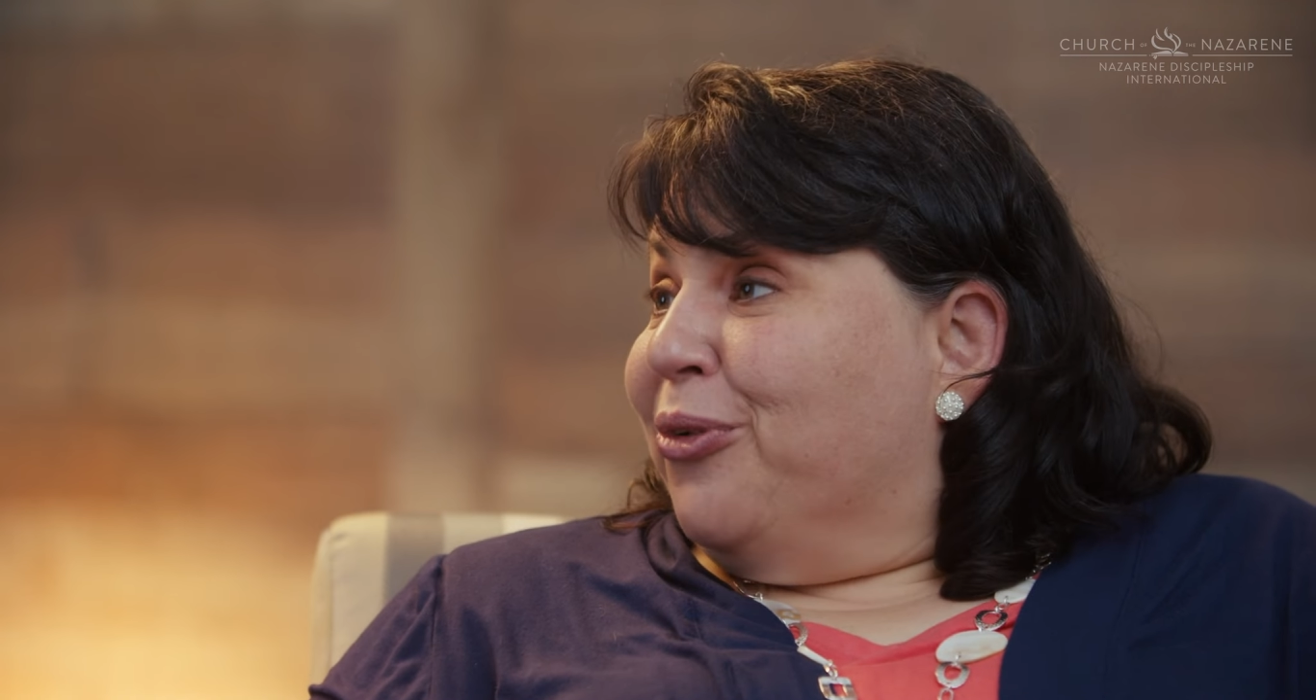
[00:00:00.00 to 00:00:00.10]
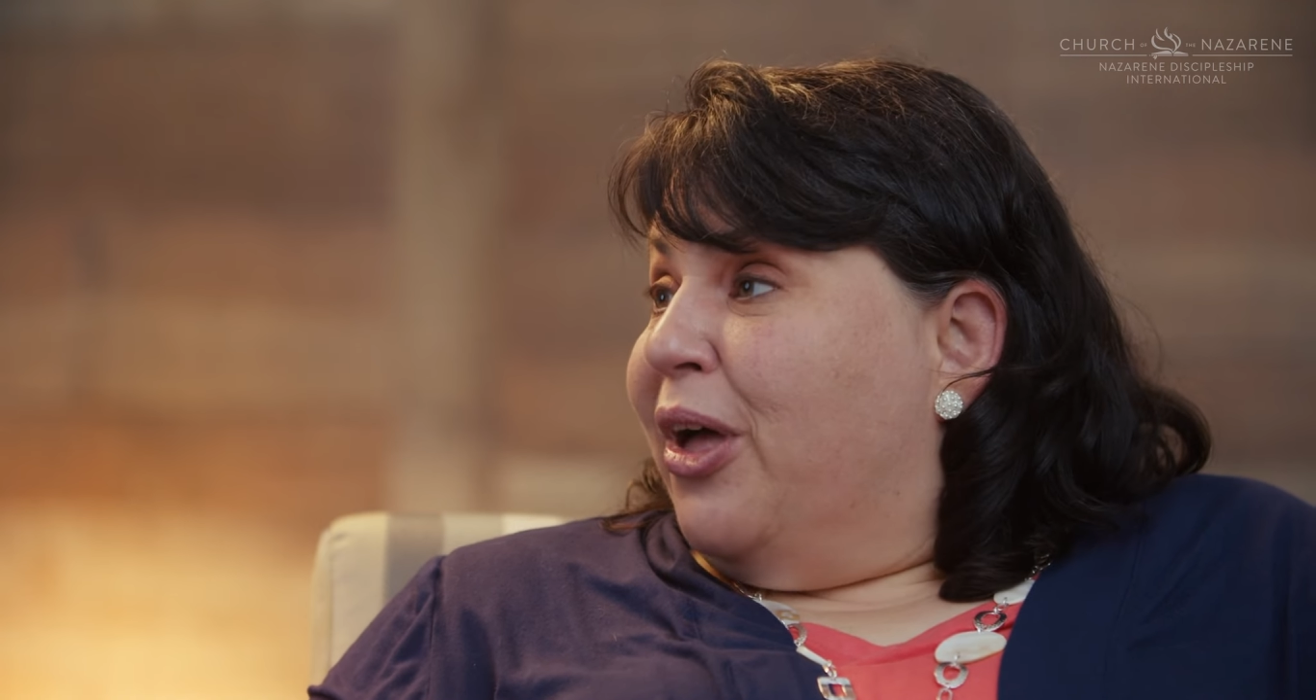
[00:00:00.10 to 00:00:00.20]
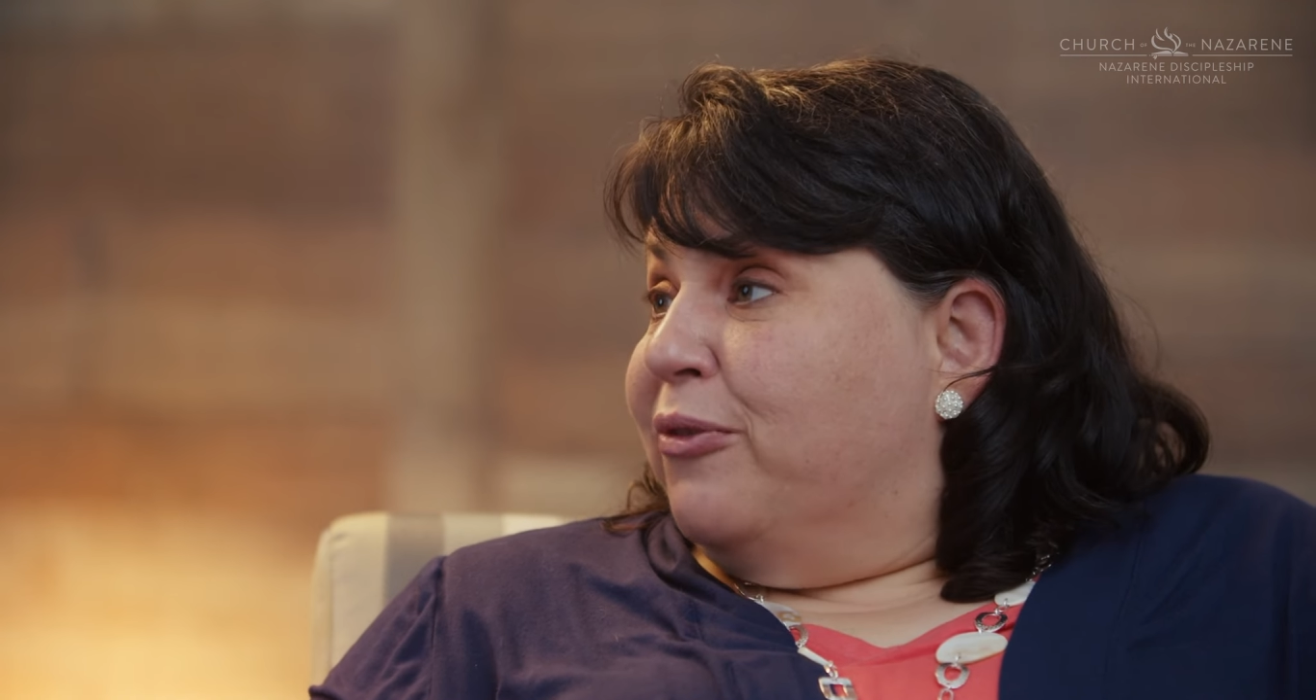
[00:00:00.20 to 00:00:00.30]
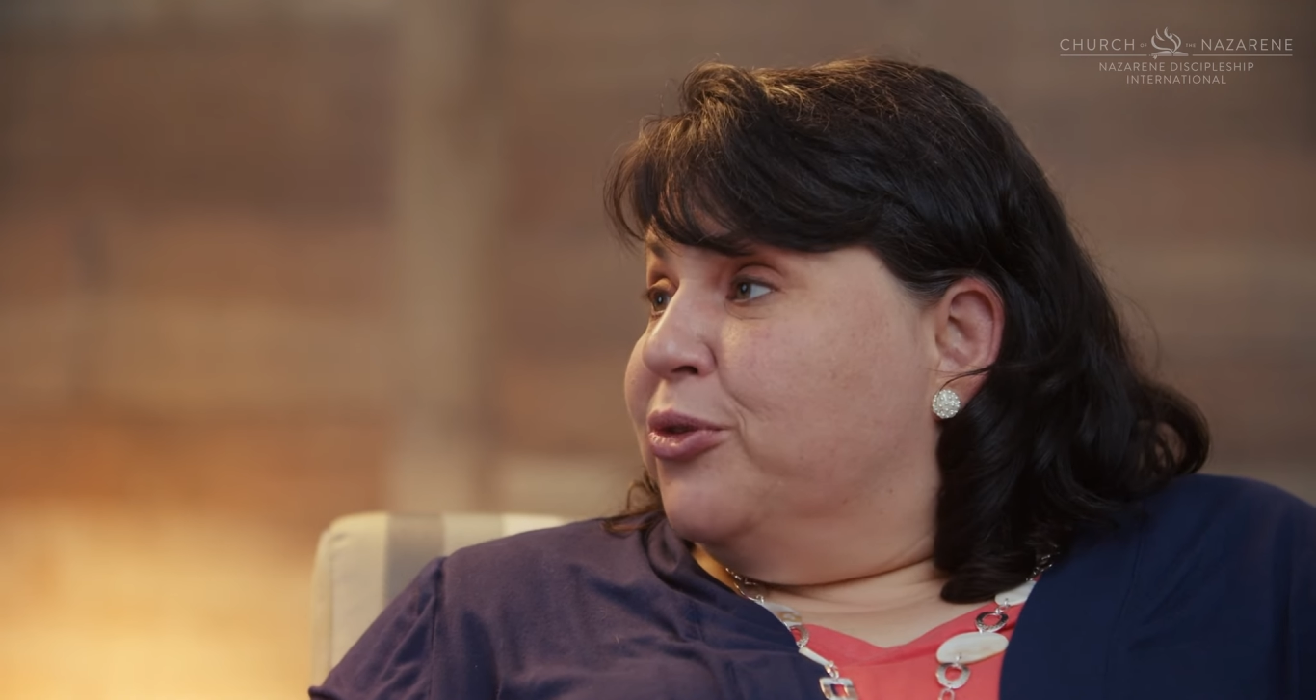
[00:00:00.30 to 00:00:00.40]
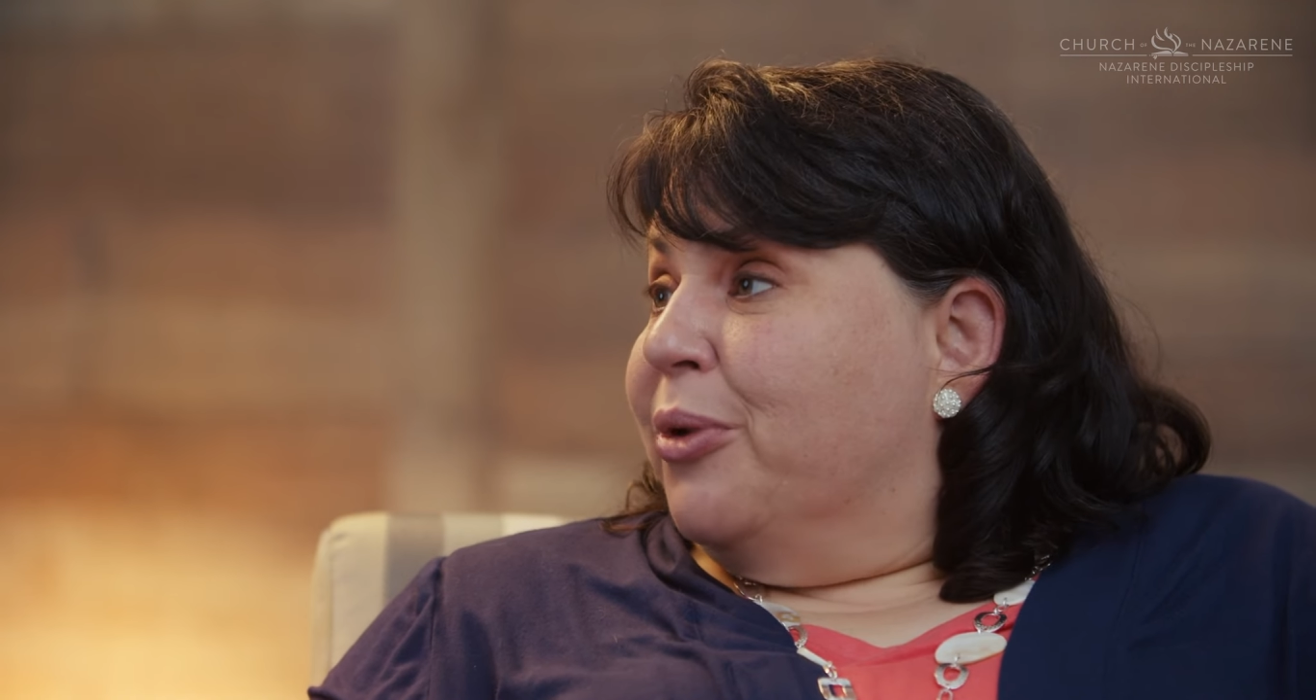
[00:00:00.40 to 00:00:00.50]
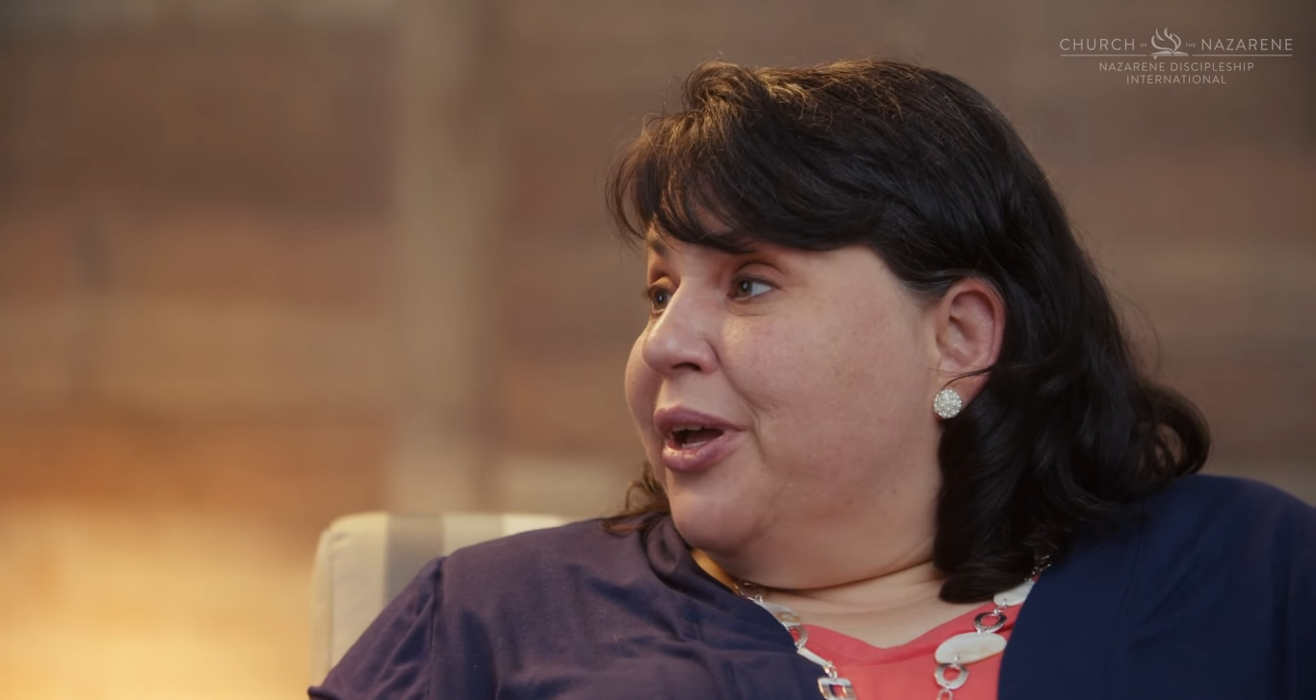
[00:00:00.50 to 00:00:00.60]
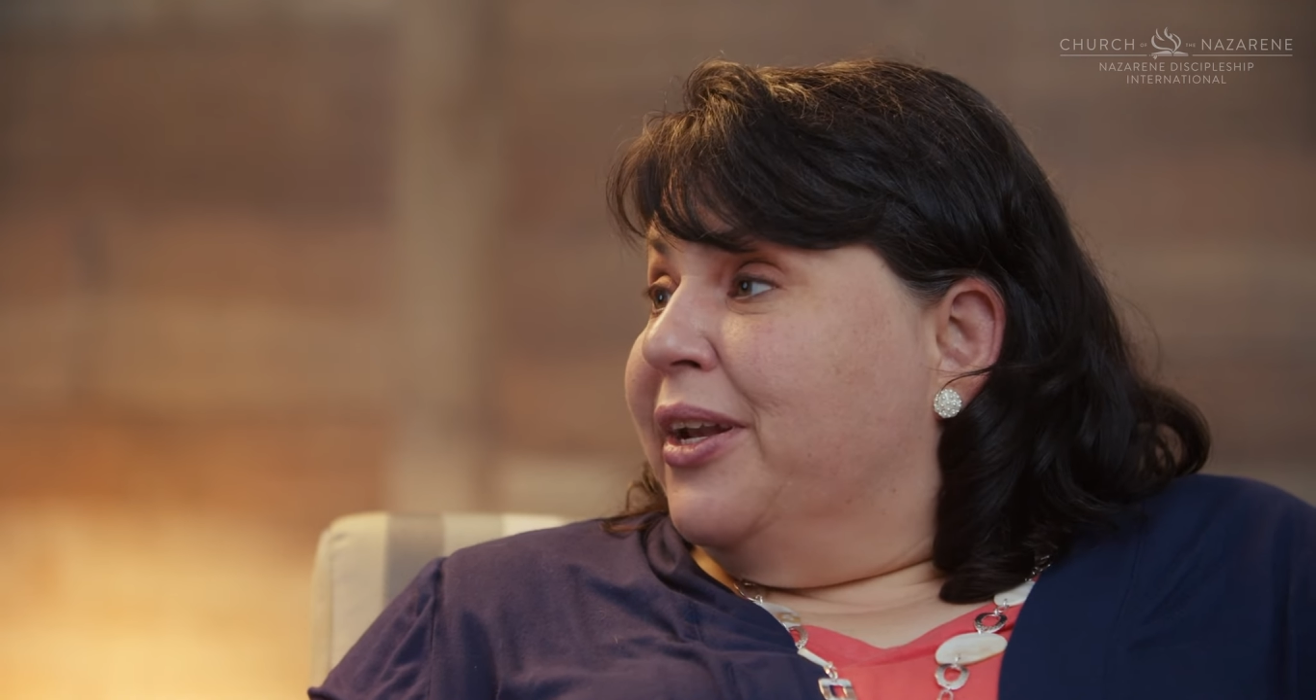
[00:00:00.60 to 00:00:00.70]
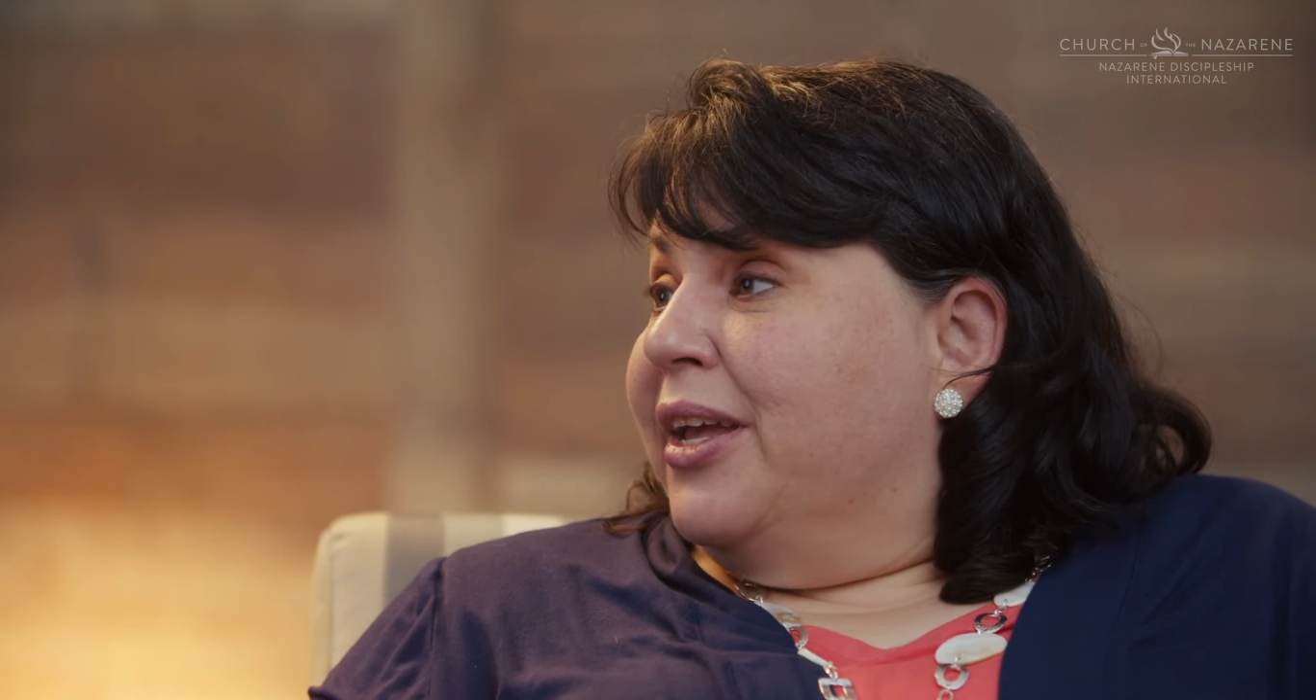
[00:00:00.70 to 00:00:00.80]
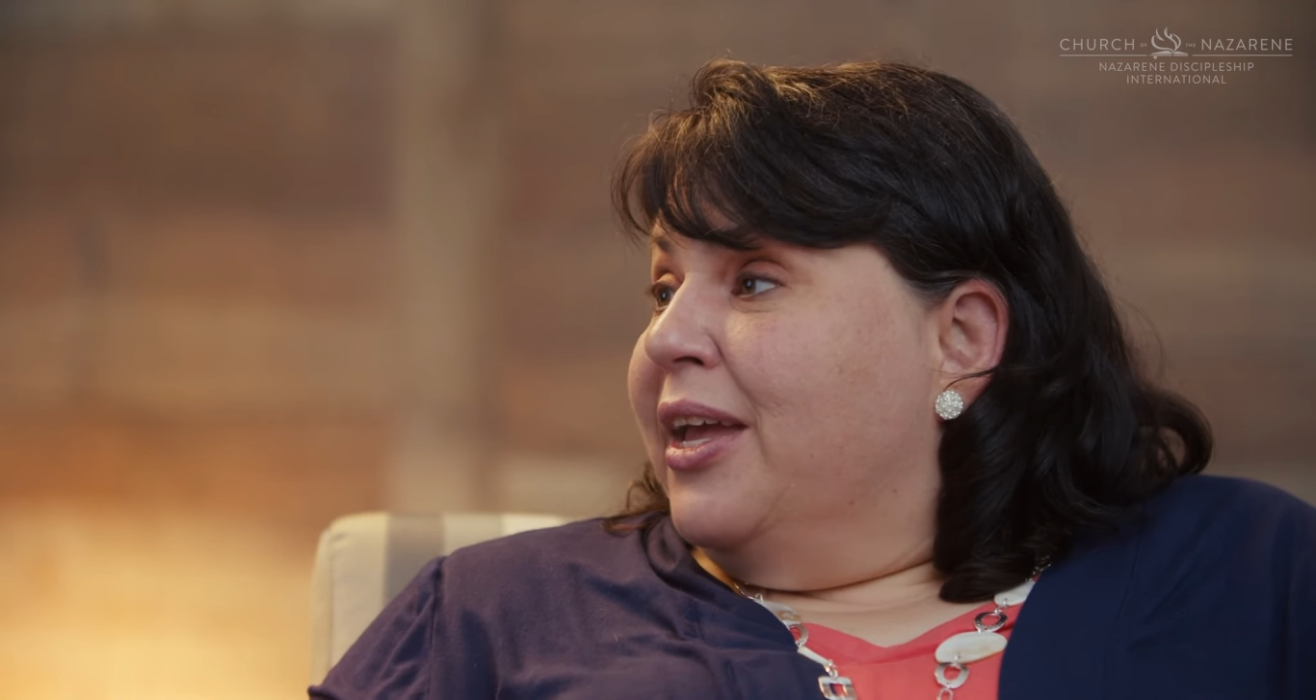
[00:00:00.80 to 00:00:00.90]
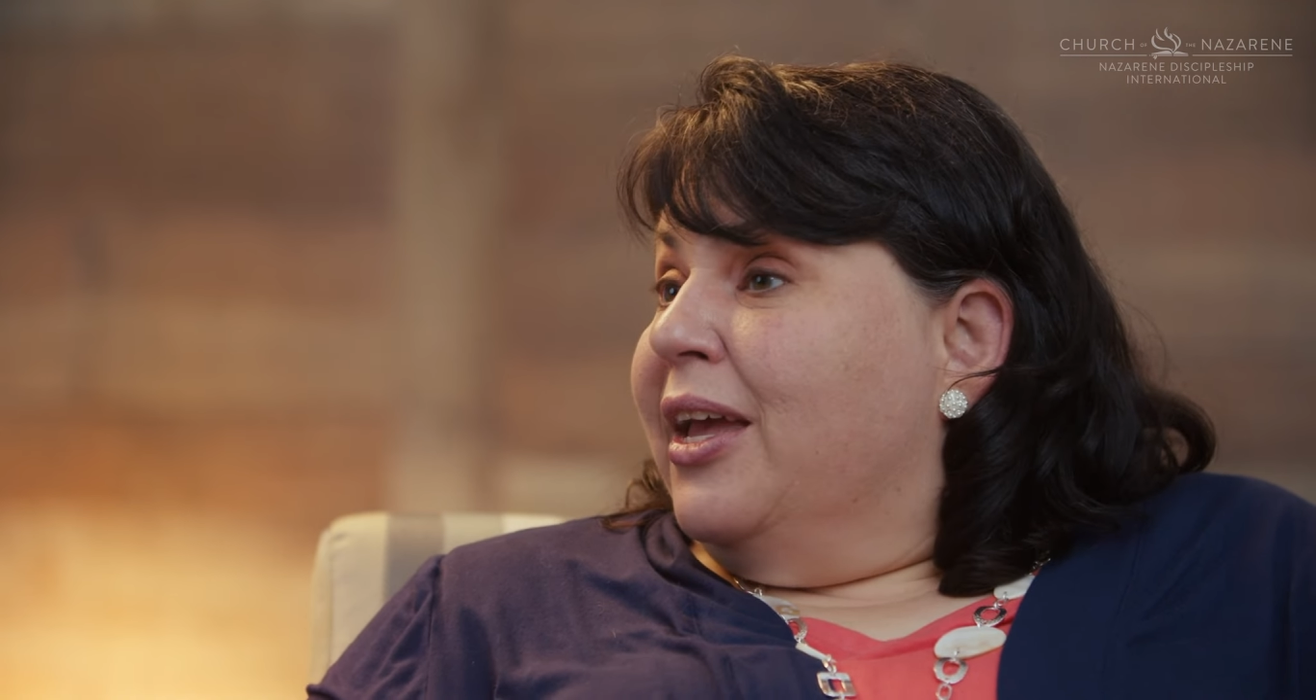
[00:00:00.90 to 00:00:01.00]
loved
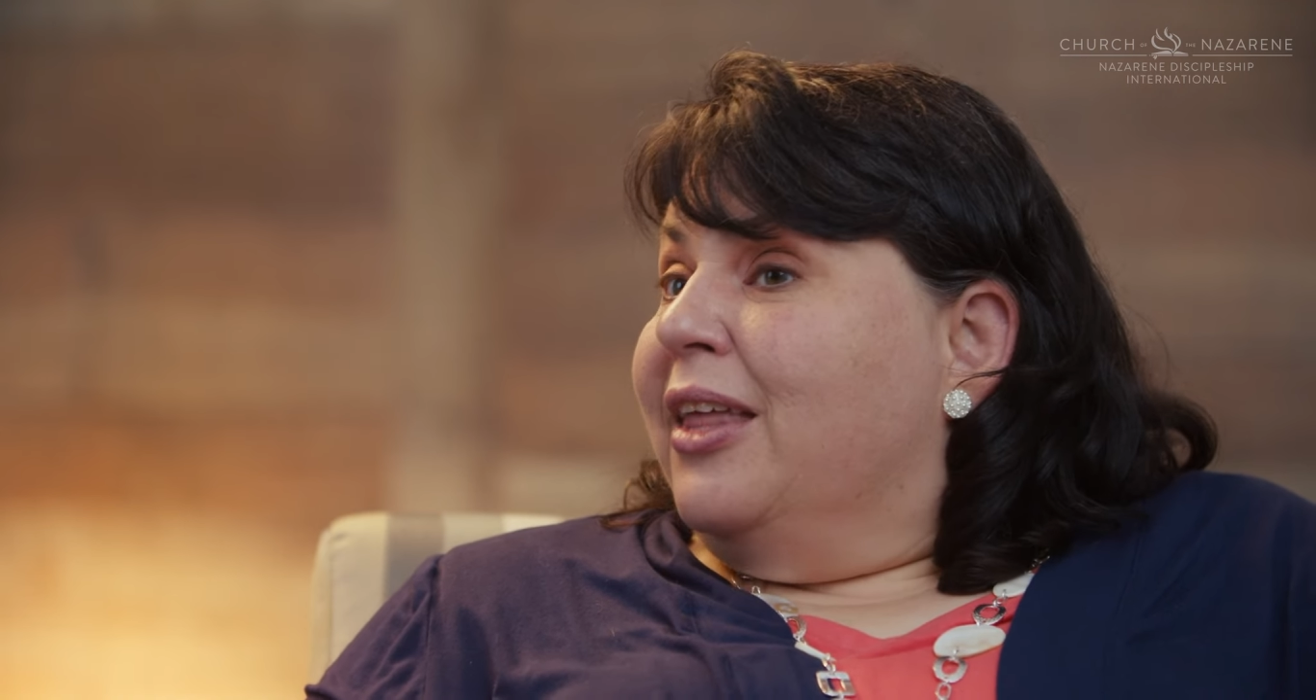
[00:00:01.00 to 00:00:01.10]
one.